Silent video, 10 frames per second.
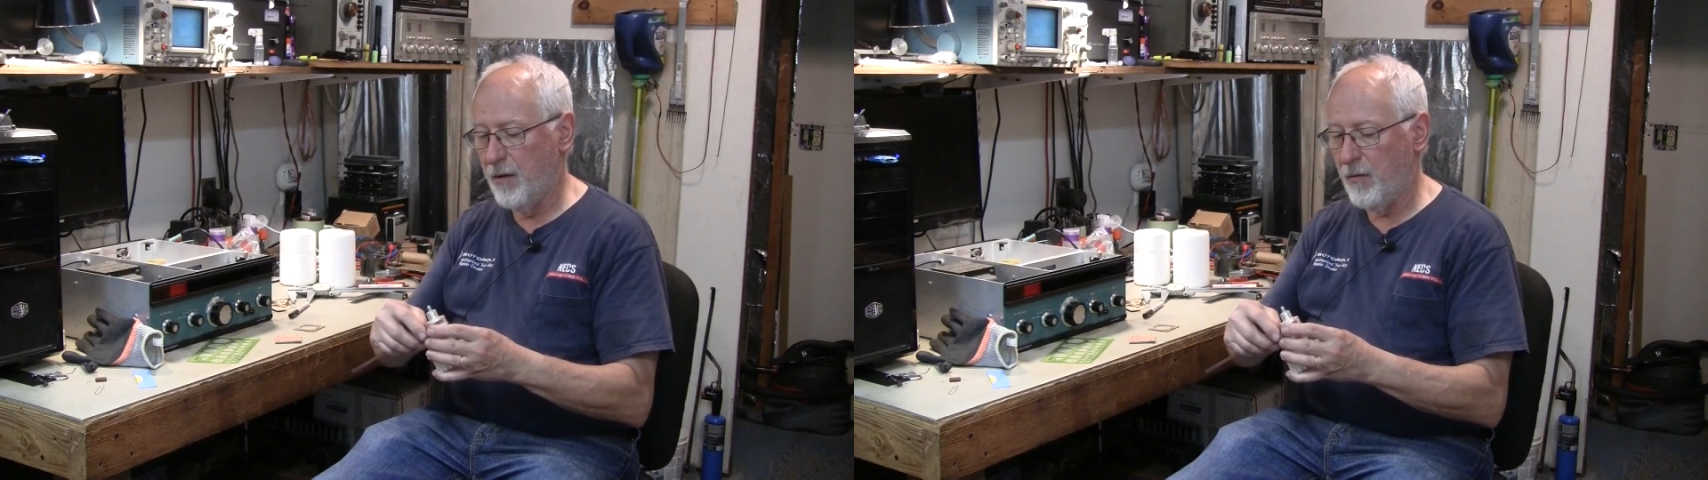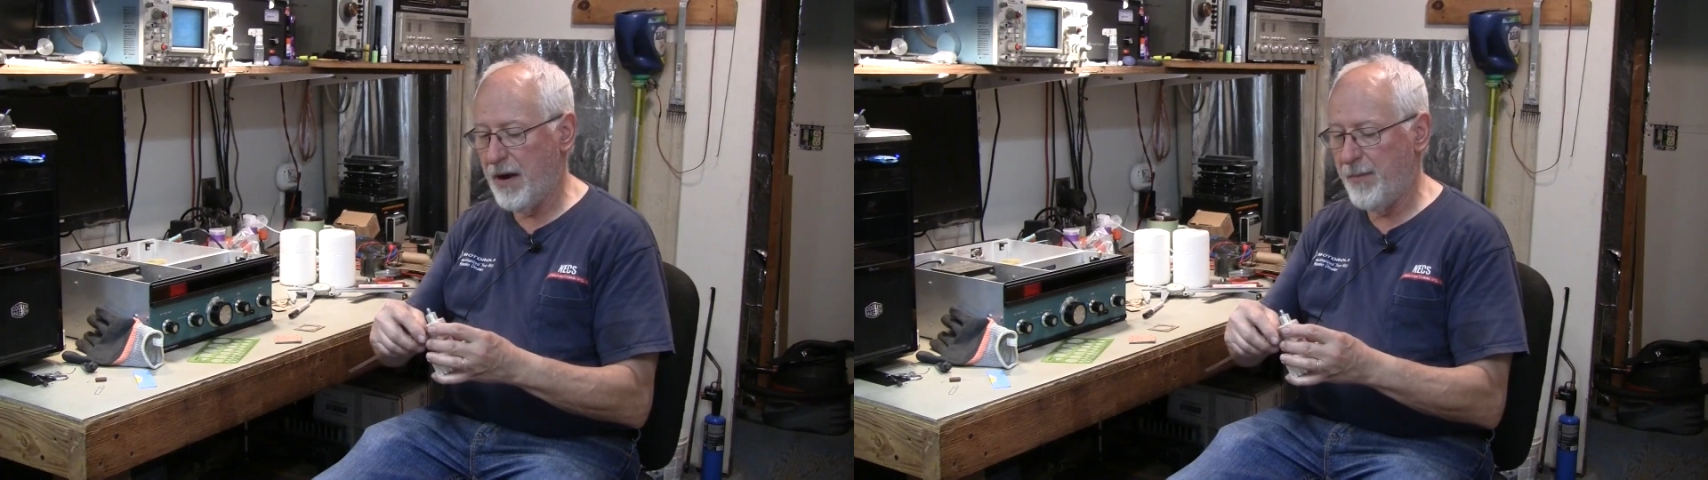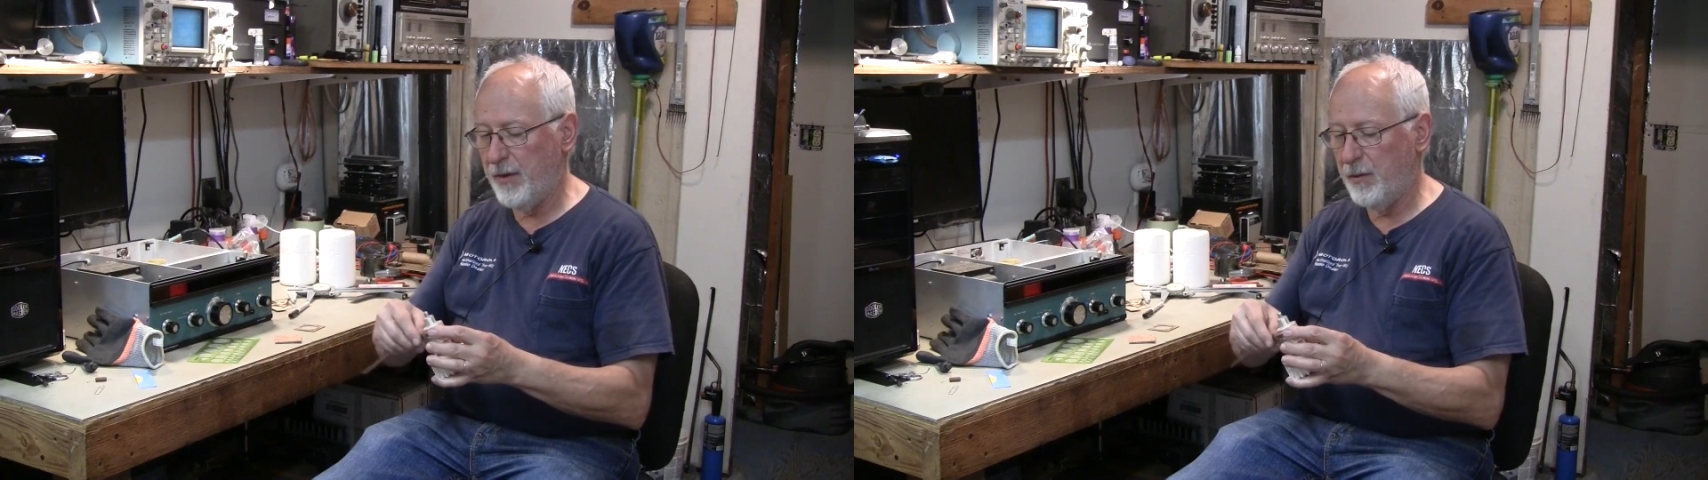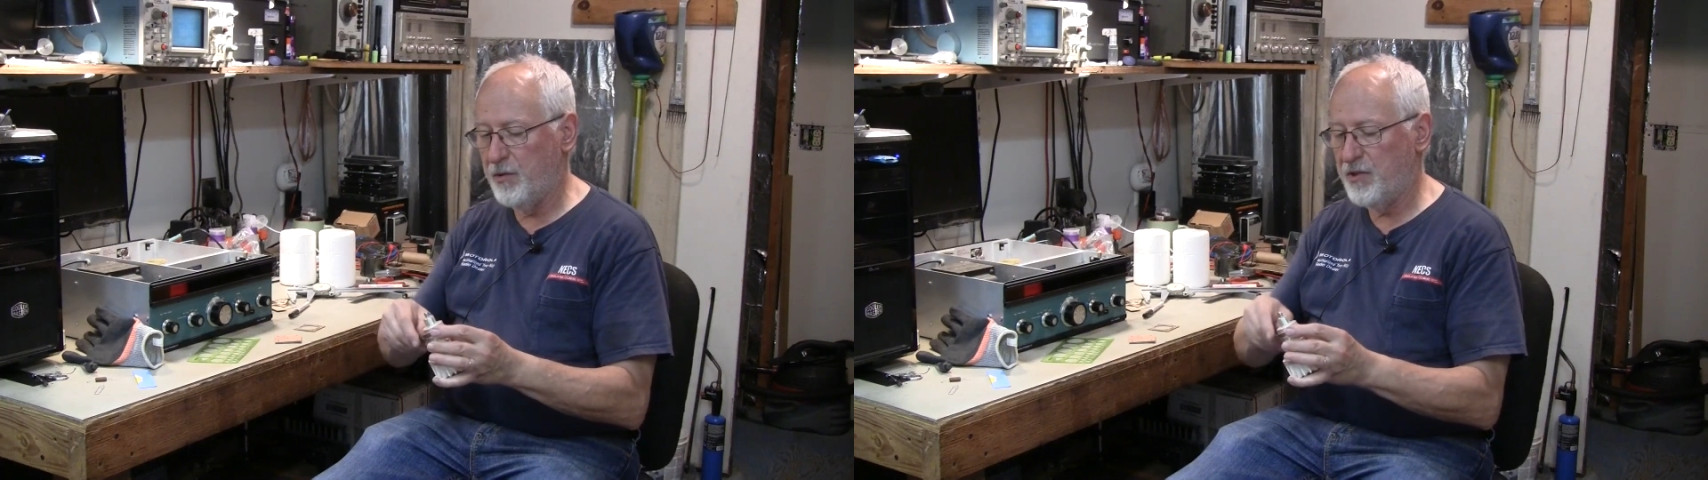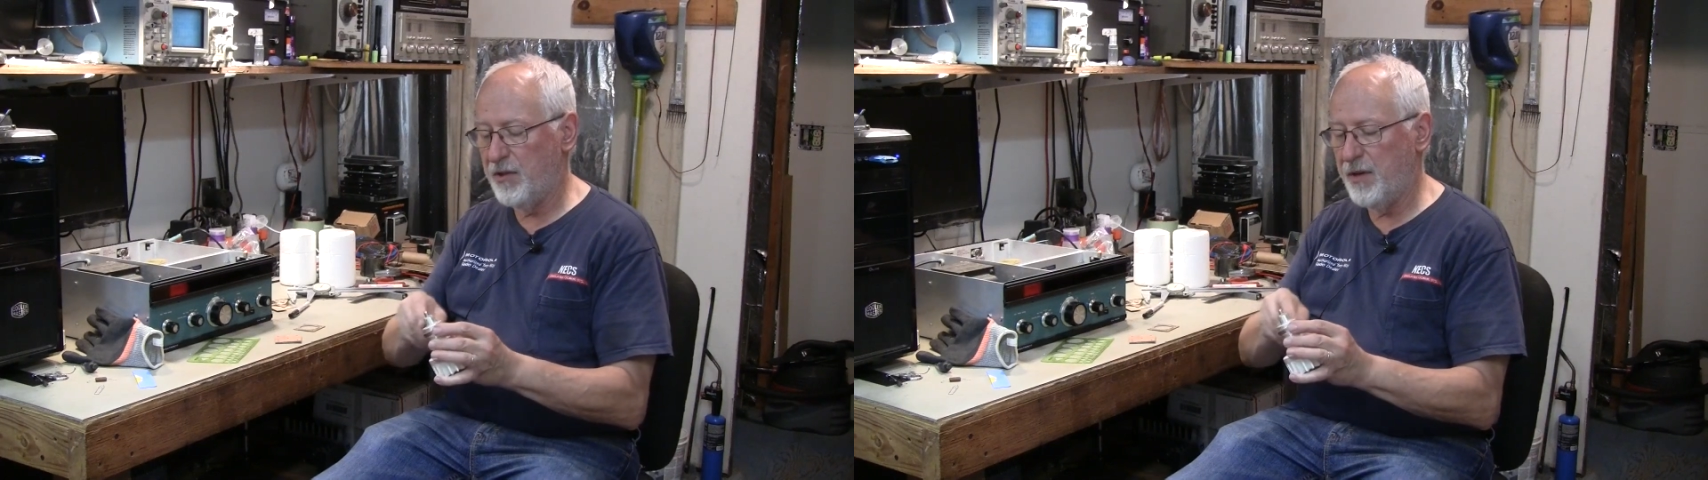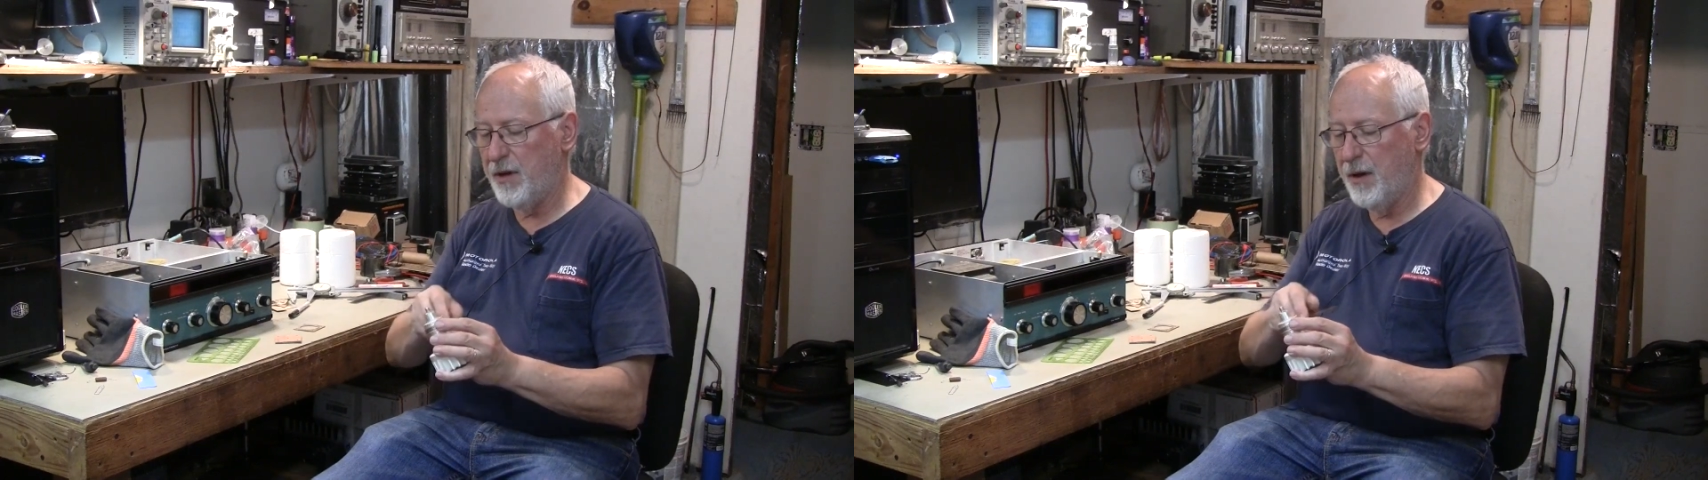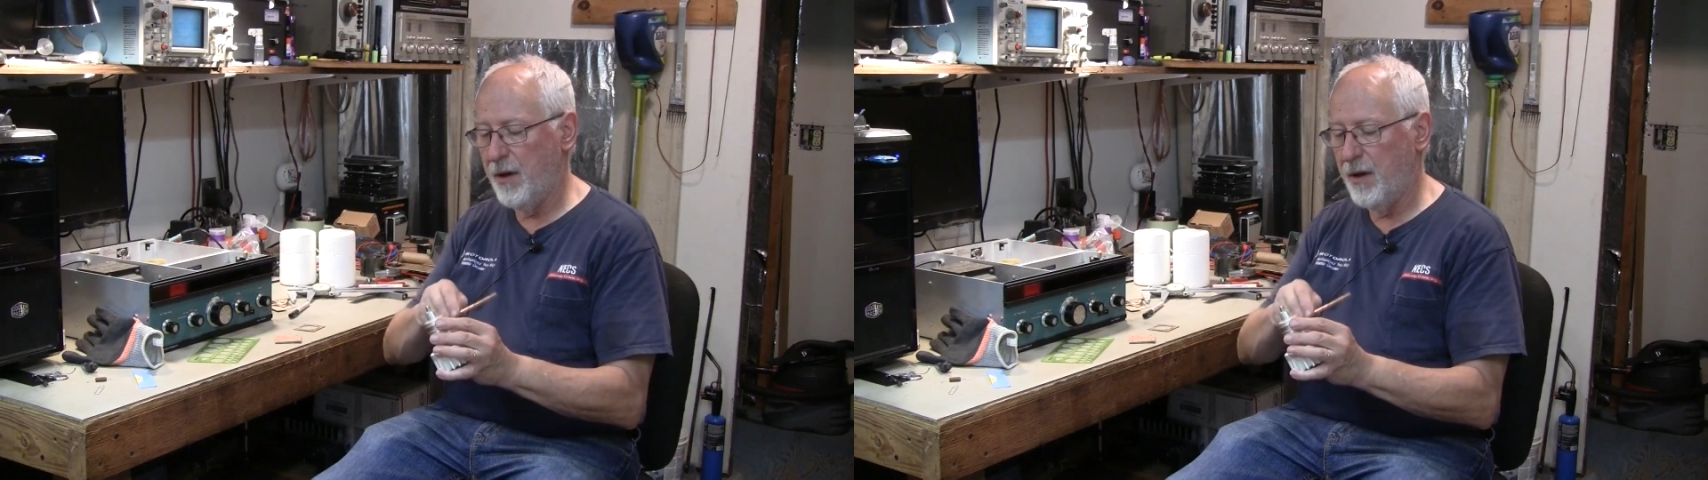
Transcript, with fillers: wrap it loosely